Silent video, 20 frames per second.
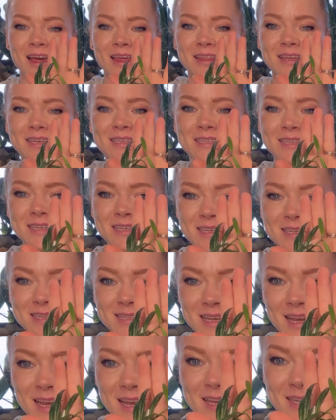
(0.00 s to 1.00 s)
This is
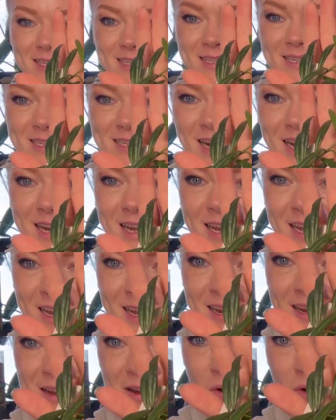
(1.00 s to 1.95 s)
a stunning